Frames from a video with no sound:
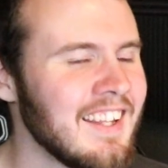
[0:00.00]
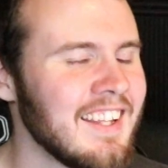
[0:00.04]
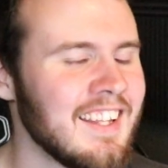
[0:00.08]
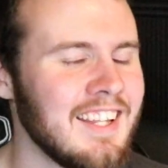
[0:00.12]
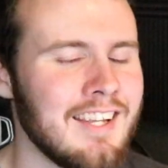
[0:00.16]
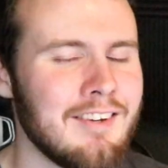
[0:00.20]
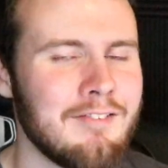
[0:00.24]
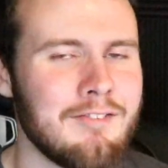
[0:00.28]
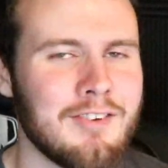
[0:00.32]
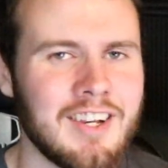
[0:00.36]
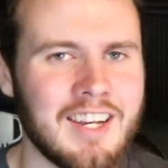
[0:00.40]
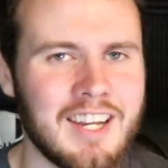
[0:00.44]

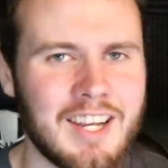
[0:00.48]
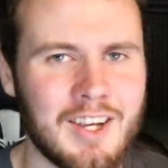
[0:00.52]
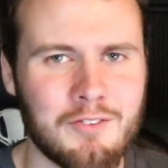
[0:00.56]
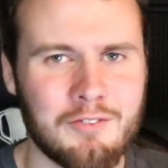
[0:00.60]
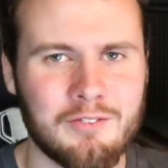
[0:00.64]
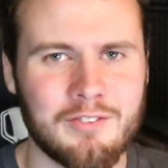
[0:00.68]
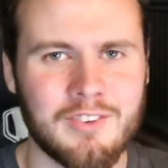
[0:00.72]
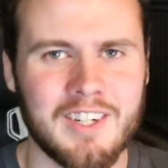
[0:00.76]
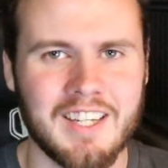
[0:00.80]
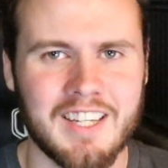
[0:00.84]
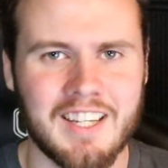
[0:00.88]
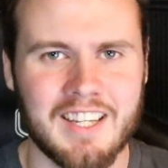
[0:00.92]
Even
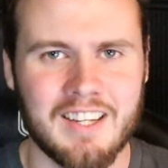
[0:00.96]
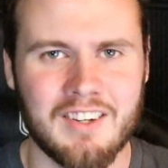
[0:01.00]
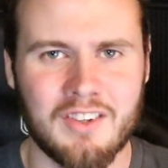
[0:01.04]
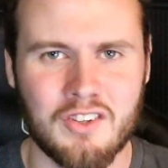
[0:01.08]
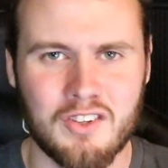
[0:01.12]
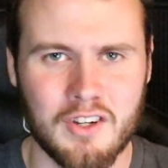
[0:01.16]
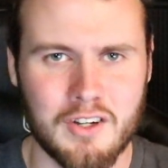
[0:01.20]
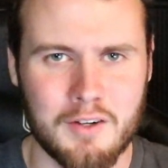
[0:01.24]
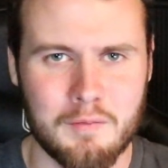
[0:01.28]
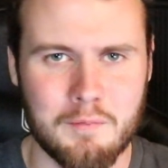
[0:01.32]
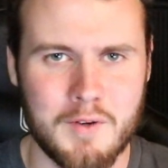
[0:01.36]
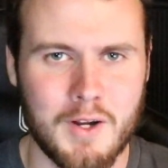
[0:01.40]
if like it
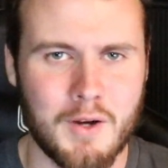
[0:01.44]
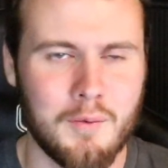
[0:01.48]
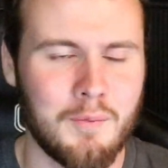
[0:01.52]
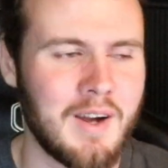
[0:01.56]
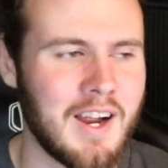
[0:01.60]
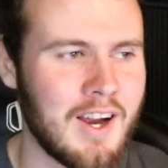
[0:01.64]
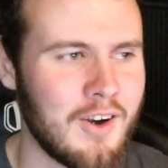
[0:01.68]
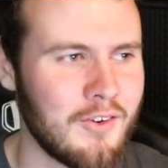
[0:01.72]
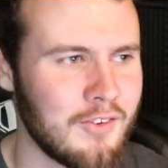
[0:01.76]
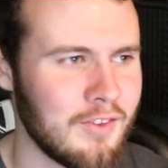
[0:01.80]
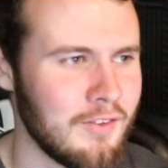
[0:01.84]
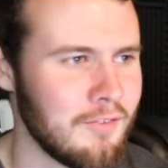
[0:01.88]
took me a
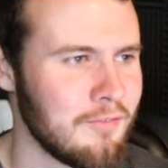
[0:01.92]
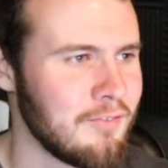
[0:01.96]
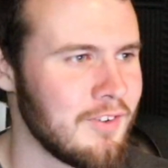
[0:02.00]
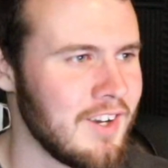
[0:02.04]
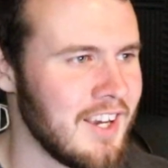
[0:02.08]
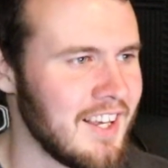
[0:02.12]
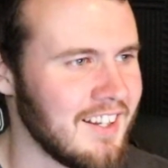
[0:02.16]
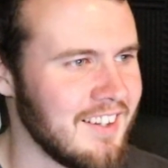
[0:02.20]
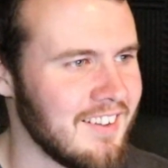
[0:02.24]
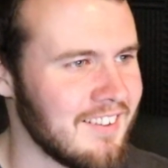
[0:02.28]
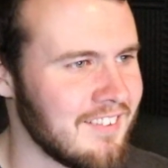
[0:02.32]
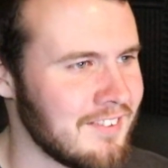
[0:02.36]
while to
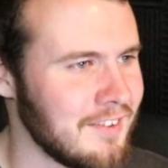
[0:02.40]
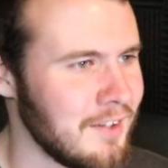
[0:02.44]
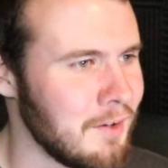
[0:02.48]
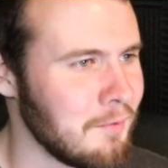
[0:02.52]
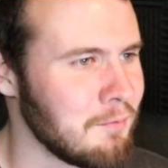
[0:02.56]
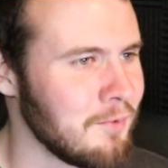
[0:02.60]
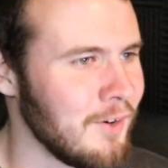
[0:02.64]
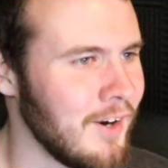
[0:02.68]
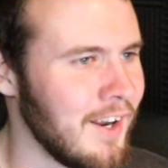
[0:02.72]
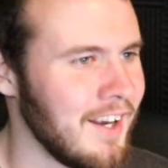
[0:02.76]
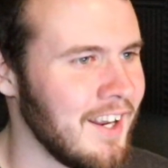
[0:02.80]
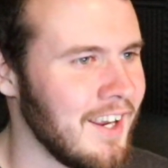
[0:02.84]
find the
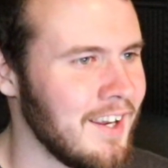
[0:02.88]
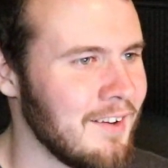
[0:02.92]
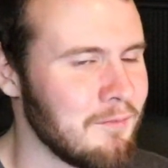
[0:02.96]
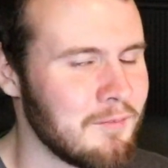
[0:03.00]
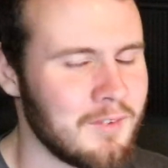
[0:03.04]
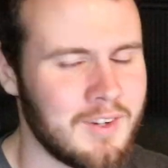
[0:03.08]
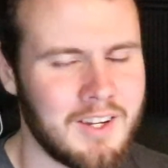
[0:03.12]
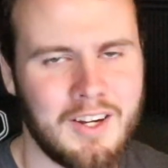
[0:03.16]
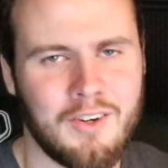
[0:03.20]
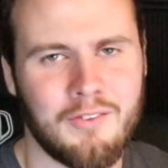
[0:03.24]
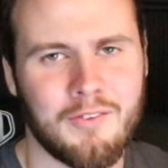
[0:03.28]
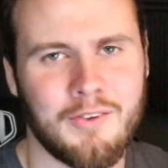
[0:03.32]

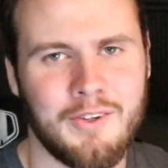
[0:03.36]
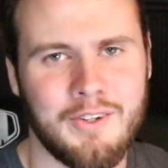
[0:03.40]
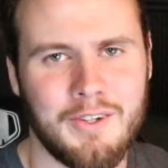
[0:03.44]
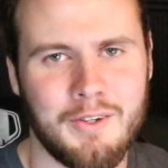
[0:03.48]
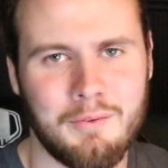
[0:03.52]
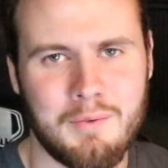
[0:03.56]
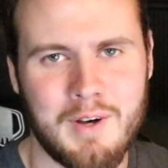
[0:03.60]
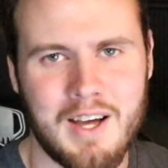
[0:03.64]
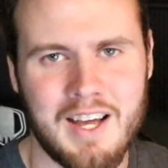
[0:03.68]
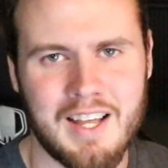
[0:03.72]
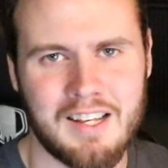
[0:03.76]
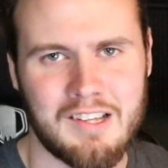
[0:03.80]
subreddit, I really
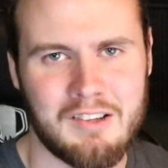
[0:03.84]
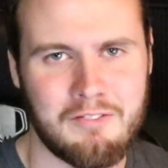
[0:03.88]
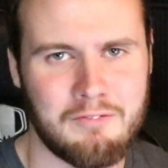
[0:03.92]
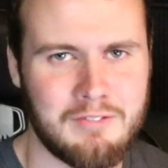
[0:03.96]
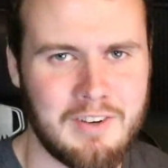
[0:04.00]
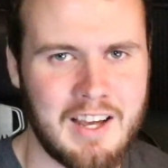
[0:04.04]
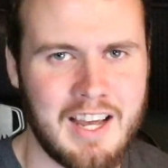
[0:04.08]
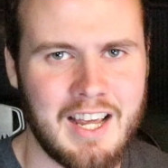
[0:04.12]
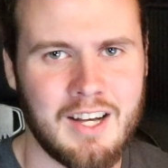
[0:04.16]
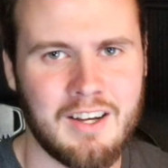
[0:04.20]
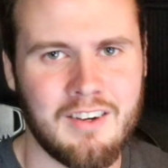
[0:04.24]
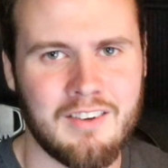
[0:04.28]
wanted to
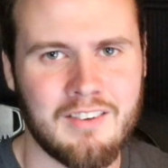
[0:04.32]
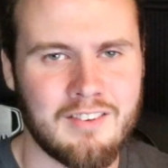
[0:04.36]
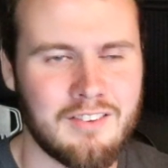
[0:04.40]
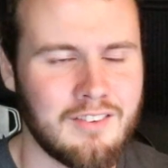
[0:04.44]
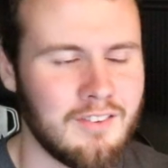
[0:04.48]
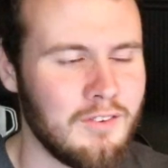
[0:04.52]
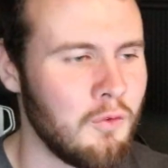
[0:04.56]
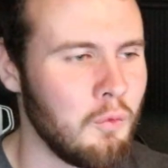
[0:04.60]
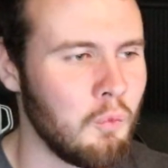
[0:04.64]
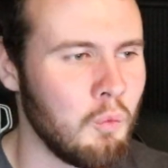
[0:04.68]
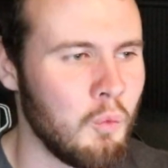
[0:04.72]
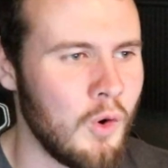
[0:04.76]
find
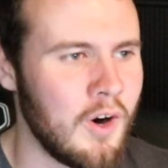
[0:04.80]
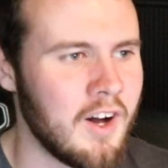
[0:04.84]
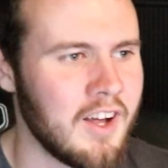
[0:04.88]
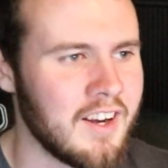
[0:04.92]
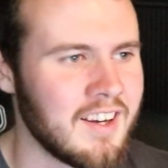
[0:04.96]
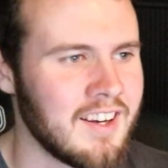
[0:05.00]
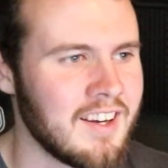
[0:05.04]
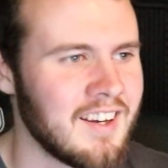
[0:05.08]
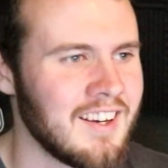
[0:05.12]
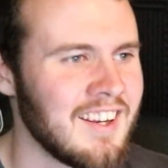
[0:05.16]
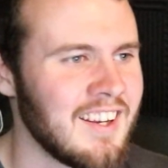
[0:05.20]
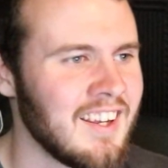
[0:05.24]

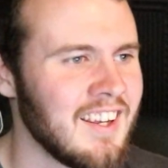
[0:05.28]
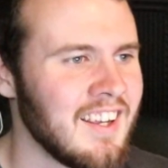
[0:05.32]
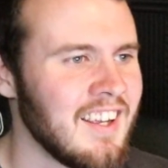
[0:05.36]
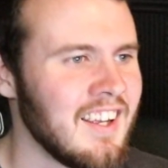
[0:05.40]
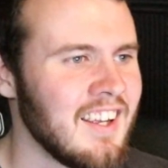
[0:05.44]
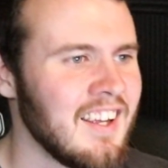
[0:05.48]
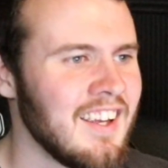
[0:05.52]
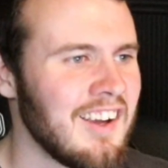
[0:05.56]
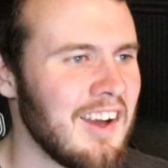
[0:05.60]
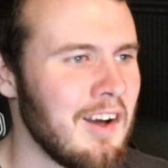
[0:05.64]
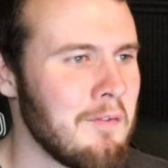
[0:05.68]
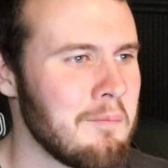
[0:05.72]
one
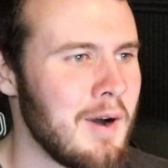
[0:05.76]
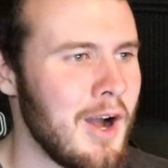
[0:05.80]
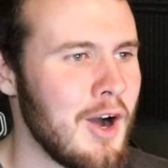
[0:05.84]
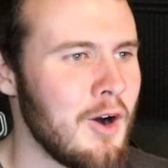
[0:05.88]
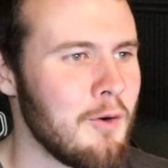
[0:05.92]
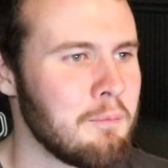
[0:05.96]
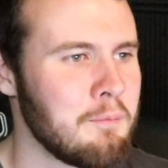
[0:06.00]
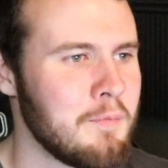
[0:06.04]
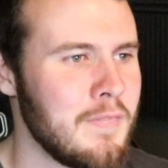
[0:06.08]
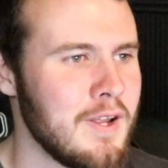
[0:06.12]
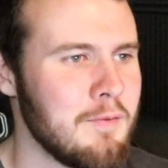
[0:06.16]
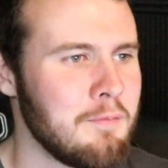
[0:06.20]

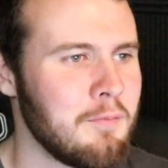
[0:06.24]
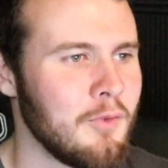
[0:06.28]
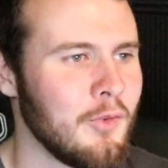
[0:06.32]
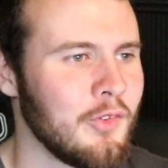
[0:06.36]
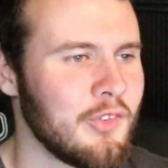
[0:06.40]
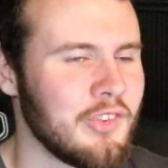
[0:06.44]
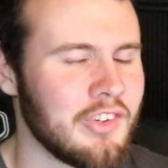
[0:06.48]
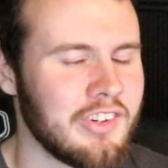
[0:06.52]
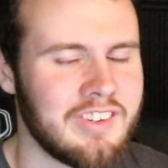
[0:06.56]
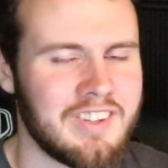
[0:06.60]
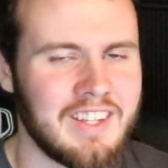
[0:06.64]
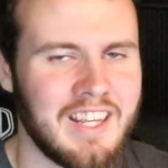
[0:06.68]
about
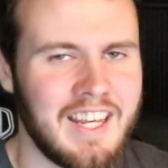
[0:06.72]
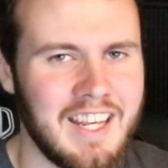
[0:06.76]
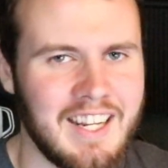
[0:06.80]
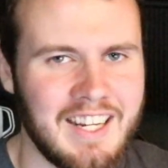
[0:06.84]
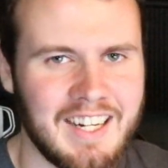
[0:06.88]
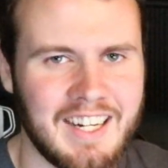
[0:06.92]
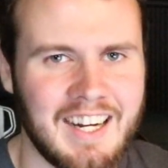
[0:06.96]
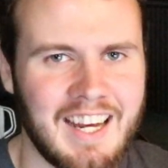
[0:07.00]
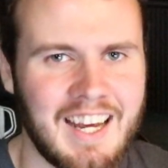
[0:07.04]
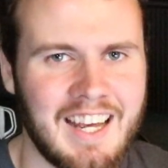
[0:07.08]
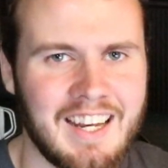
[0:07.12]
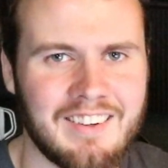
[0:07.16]
people just
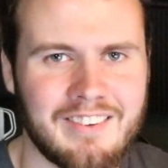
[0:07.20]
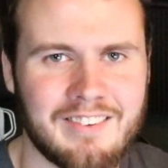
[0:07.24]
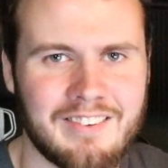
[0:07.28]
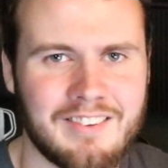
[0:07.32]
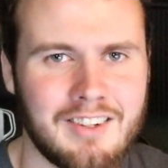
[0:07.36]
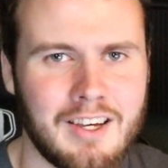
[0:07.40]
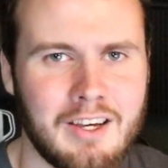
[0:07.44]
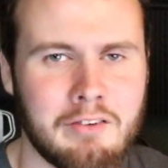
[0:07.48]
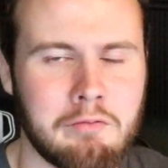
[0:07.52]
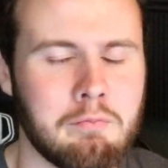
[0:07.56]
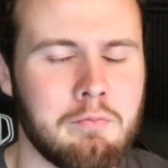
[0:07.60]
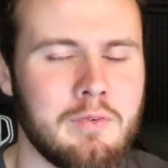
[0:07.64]
hating on
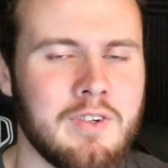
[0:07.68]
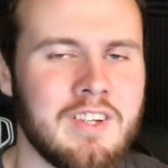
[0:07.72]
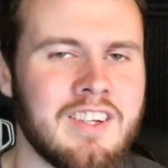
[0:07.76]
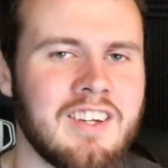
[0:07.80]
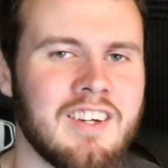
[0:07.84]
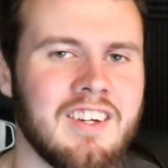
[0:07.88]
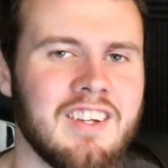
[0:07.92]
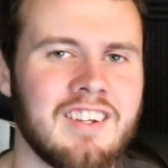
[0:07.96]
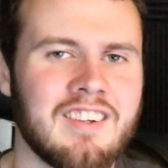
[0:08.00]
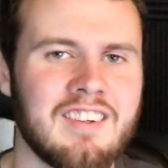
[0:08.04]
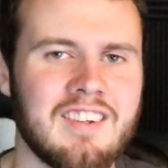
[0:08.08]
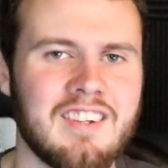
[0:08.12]
stuff,
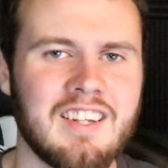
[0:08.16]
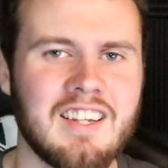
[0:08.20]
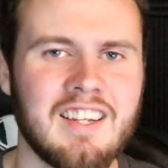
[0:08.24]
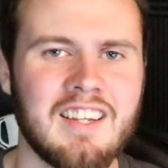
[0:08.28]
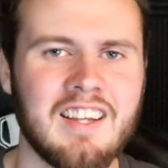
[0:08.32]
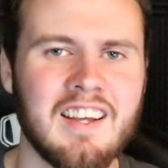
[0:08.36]
because